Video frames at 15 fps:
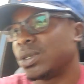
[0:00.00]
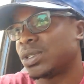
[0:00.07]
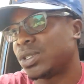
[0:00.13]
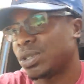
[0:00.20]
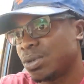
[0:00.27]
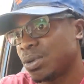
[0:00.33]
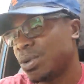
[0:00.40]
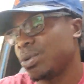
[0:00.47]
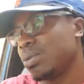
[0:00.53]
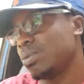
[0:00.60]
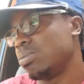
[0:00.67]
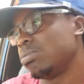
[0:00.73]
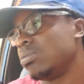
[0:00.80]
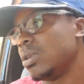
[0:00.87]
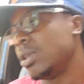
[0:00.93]
also
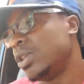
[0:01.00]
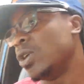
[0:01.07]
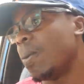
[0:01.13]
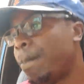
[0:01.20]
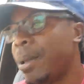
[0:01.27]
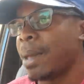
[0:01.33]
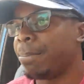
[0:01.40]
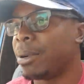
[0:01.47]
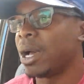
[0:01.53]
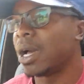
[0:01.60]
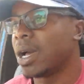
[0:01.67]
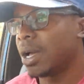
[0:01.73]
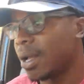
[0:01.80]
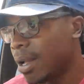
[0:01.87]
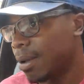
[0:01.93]
your
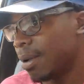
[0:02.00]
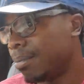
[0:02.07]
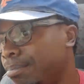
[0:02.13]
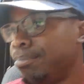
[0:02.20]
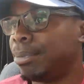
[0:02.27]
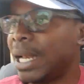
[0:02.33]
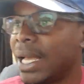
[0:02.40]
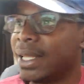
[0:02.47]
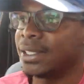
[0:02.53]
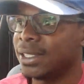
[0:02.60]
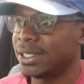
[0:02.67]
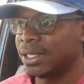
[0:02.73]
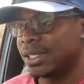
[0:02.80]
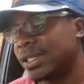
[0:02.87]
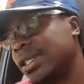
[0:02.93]
pepper
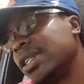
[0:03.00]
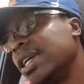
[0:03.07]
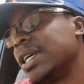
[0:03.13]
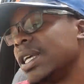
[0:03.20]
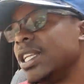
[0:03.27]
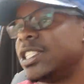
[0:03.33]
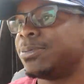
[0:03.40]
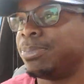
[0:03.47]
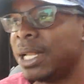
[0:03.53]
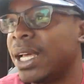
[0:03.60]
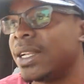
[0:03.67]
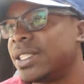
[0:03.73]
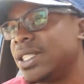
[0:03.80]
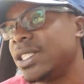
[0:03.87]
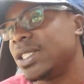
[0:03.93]
plants, like each
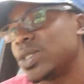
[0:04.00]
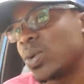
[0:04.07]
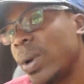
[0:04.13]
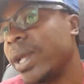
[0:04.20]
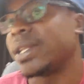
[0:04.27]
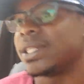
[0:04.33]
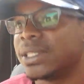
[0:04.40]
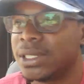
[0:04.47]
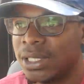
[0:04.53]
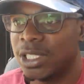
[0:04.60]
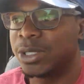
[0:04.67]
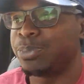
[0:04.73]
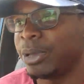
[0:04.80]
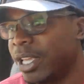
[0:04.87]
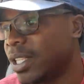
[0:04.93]
plant is quite
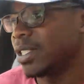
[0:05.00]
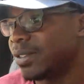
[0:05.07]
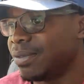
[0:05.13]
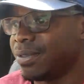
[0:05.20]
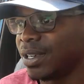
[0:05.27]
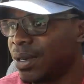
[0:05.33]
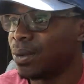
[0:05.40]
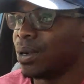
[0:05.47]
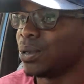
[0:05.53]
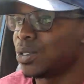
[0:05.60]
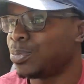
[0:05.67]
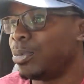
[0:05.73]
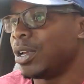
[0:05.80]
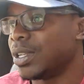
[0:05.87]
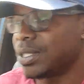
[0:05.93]
spaced, very well
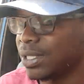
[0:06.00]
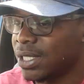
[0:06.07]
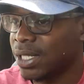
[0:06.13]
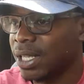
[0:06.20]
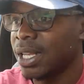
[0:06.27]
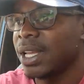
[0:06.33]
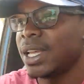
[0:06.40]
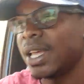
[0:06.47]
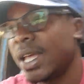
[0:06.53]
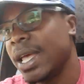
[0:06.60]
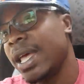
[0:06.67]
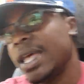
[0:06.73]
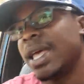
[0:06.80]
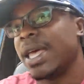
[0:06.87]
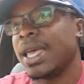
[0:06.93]
spaced,
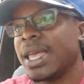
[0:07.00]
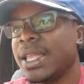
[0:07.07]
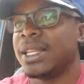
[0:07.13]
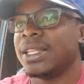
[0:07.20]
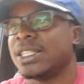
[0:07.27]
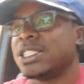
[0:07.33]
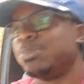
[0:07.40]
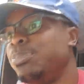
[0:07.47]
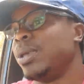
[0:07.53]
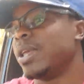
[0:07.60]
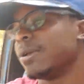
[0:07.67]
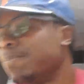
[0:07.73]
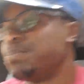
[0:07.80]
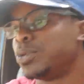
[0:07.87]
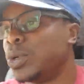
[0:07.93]
and it's
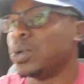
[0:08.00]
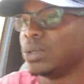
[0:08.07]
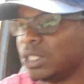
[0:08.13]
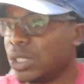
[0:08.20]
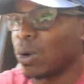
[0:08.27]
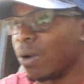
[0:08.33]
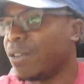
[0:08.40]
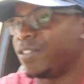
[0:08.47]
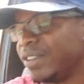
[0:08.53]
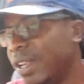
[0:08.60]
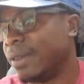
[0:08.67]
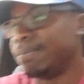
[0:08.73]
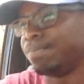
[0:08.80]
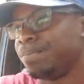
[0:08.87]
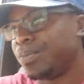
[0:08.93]
being pruned
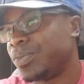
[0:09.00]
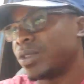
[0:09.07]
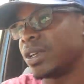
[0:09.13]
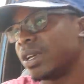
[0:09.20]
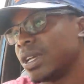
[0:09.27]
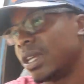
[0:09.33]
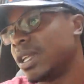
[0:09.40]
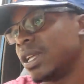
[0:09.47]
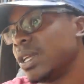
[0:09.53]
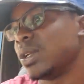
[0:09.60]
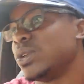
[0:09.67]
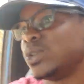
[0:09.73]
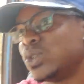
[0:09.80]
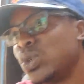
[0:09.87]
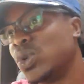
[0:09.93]
often.
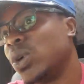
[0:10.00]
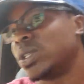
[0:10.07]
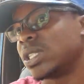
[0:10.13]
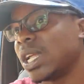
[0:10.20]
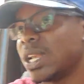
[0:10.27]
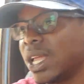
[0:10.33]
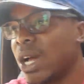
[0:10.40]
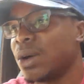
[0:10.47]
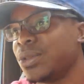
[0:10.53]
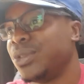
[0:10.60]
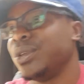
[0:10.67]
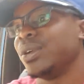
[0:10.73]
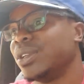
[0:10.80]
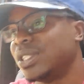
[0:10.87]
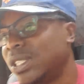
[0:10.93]
Do not allow
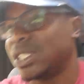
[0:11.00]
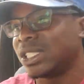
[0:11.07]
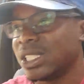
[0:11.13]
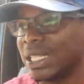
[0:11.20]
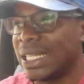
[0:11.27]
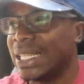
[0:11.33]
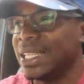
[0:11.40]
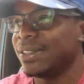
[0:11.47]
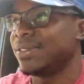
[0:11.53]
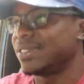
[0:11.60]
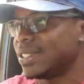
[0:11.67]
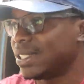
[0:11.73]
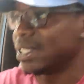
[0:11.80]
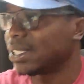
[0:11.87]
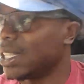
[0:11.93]
those
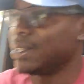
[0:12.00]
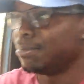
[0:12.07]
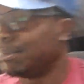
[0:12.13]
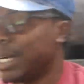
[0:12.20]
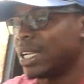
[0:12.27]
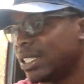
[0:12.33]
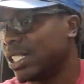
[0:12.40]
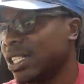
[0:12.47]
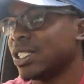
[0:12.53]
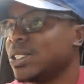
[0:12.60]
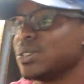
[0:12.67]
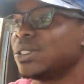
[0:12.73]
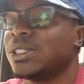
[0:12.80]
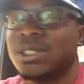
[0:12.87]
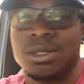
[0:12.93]
leaves and
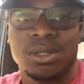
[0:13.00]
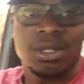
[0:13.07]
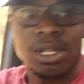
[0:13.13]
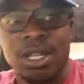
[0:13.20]
branches